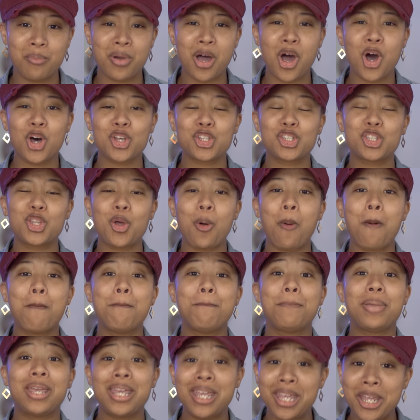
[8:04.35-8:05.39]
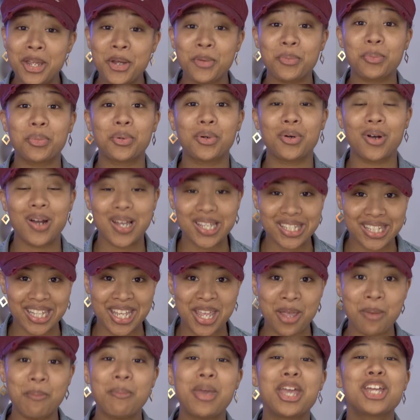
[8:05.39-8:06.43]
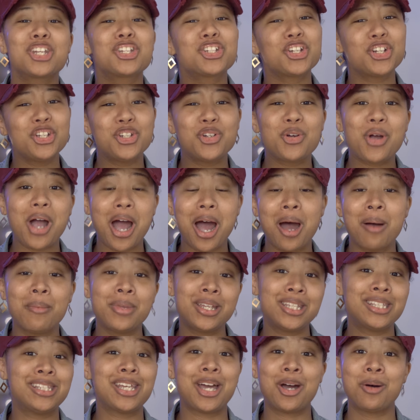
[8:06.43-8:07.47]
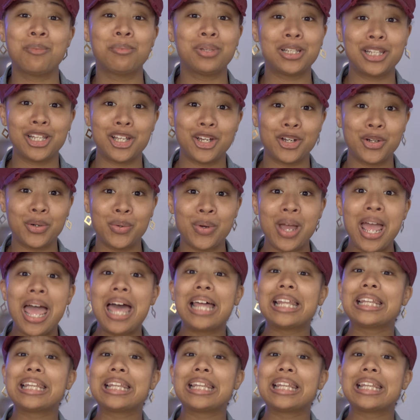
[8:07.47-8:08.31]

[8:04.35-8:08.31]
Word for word: but also being present, make sure you comment down below,